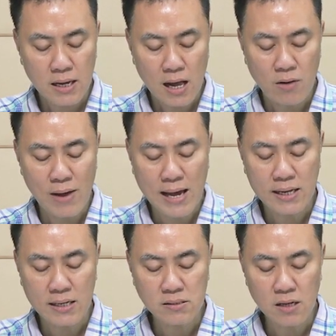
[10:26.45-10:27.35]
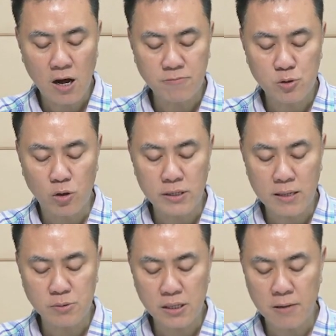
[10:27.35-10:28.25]
awareness of
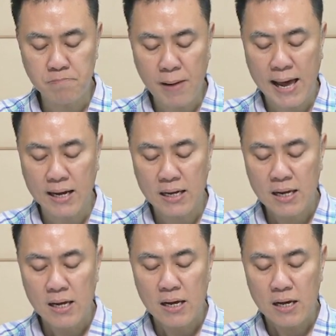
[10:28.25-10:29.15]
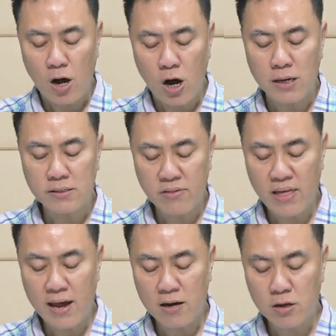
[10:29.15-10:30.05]
sodium's impact on
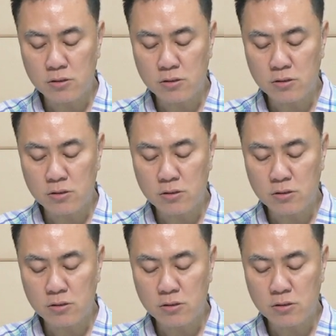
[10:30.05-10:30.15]
their